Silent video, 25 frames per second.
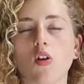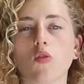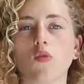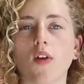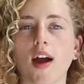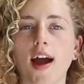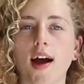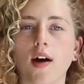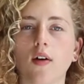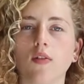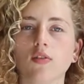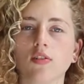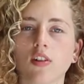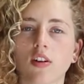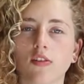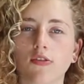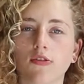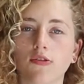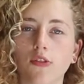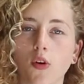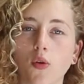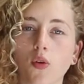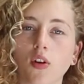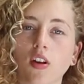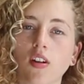around a
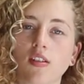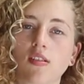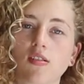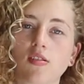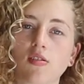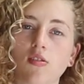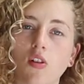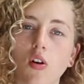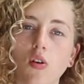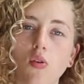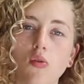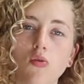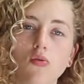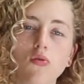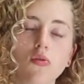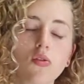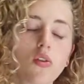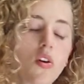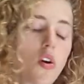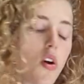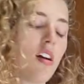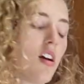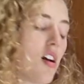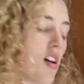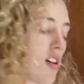focus
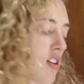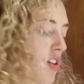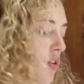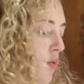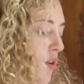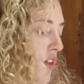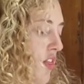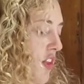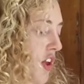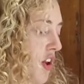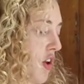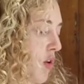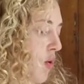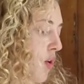stone. So in the